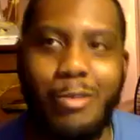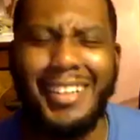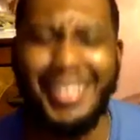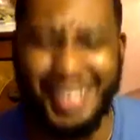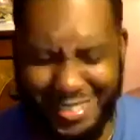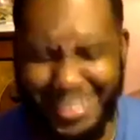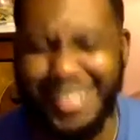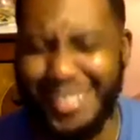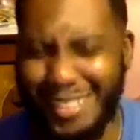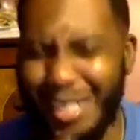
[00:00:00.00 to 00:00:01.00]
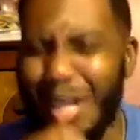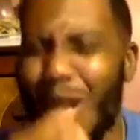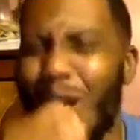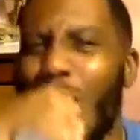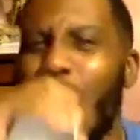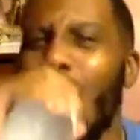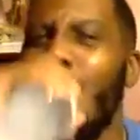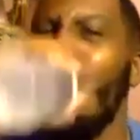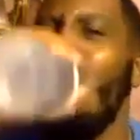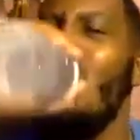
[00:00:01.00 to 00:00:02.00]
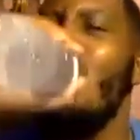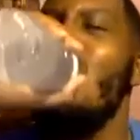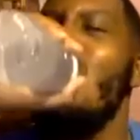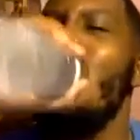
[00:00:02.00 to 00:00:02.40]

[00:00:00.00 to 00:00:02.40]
you done did a lot already. We don't.